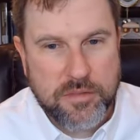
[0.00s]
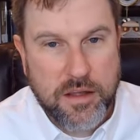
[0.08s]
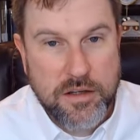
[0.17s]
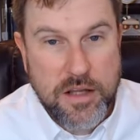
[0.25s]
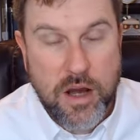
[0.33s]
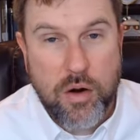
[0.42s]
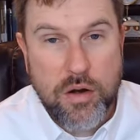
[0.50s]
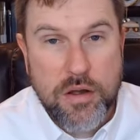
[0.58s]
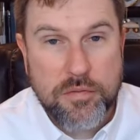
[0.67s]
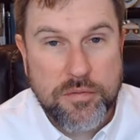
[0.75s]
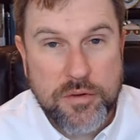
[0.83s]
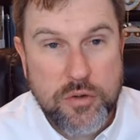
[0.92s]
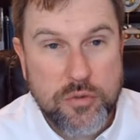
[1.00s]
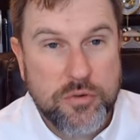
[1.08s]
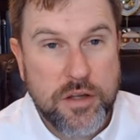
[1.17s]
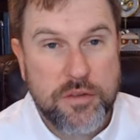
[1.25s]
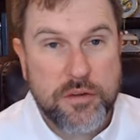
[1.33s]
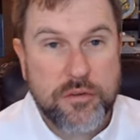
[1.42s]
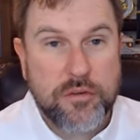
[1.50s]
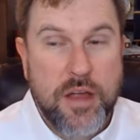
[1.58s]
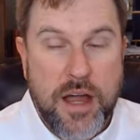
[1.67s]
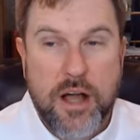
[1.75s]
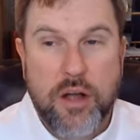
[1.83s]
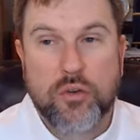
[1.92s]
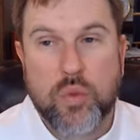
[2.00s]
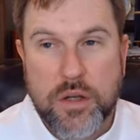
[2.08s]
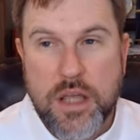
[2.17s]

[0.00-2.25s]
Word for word: Now, if you said this is the house we're